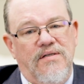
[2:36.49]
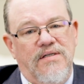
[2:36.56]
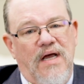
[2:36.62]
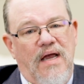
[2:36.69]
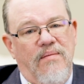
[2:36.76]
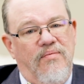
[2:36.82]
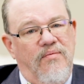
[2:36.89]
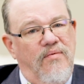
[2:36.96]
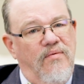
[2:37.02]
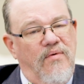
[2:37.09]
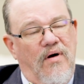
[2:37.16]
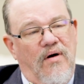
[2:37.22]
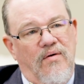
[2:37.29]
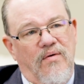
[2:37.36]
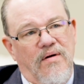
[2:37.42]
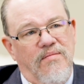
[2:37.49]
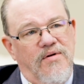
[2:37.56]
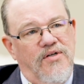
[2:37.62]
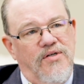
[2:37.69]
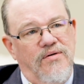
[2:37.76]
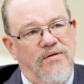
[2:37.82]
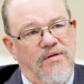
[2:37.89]
type
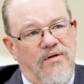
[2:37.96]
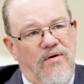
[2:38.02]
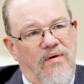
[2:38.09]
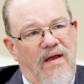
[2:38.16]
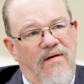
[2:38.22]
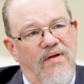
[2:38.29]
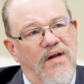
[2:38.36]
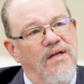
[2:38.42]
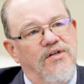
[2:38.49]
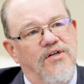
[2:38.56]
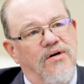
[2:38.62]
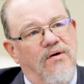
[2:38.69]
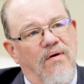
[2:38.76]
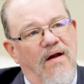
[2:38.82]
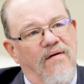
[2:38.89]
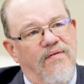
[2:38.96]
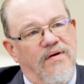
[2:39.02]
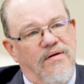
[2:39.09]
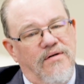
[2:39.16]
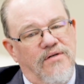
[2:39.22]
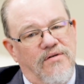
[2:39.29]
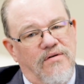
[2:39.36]
agreements usually don't have any
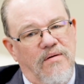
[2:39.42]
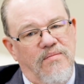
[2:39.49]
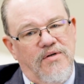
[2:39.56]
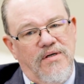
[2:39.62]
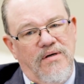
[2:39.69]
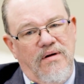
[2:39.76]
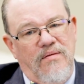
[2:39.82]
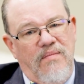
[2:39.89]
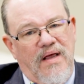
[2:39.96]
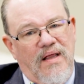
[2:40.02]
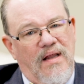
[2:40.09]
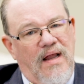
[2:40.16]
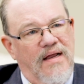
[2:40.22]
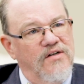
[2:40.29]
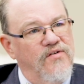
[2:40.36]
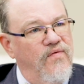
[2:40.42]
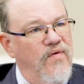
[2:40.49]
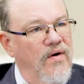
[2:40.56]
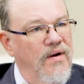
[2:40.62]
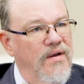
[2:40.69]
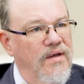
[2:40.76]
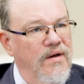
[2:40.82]
geographic description and may last
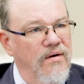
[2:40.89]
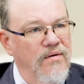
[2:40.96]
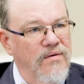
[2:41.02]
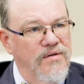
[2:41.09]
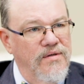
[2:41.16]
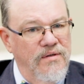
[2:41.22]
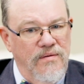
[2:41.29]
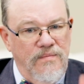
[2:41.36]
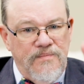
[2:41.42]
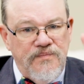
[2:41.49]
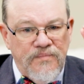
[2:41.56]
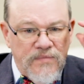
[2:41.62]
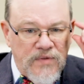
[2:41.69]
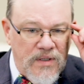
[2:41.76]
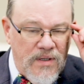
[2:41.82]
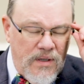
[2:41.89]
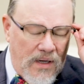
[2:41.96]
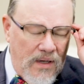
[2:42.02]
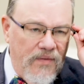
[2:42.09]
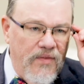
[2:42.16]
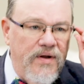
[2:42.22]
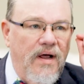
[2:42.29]
for a year or two.
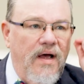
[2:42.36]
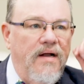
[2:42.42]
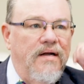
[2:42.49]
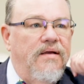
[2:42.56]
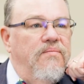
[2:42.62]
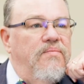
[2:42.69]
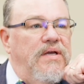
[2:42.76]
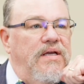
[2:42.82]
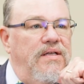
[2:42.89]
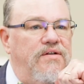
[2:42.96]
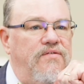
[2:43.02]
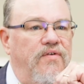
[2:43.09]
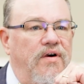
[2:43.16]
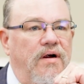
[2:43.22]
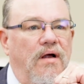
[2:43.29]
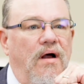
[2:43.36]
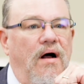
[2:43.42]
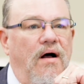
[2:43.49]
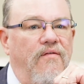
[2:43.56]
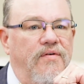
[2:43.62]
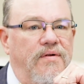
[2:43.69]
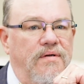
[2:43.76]
The non-competes very
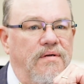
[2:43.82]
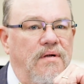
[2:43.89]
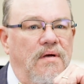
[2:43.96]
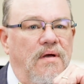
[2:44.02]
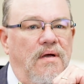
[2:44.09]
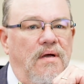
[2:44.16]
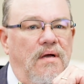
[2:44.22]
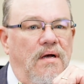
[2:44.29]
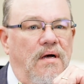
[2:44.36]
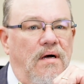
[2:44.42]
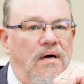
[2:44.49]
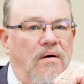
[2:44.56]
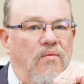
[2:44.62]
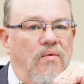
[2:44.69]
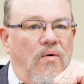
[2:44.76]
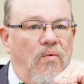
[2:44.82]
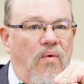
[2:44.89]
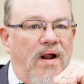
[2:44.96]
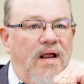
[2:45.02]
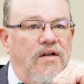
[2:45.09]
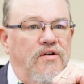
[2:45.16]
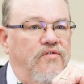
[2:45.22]
often will
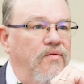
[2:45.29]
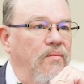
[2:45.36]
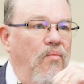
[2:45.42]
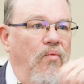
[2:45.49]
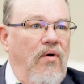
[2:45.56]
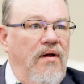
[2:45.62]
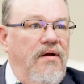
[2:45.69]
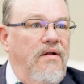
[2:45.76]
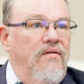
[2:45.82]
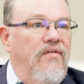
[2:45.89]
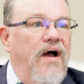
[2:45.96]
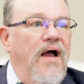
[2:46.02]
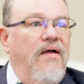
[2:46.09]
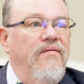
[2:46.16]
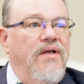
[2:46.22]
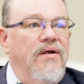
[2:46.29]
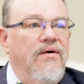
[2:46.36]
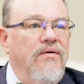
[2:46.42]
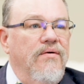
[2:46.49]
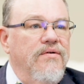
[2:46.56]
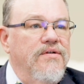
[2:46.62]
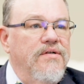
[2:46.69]
range from 1 to 5
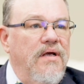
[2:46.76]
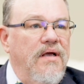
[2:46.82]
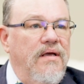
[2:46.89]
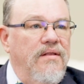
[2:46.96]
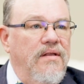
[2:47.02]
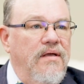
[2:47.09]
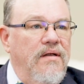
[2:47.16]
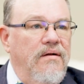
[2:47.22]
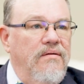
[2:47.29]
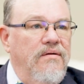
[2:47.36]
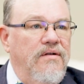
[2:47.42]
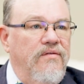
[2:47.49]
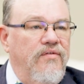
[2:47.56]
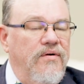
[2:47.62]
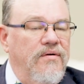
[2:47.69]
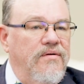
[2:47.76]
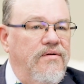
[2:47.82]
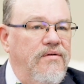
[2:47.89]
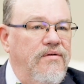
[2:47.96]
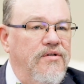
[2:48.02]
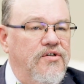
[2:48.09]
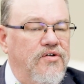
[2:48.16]
years and then different
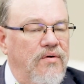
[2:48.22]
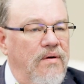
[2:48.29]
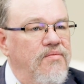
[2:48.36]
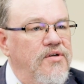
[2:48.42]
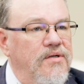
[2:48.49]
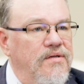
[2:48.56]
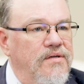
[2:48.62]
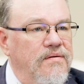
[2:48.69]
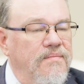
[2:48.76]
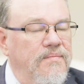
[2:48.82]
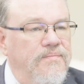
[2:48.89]
descriptions.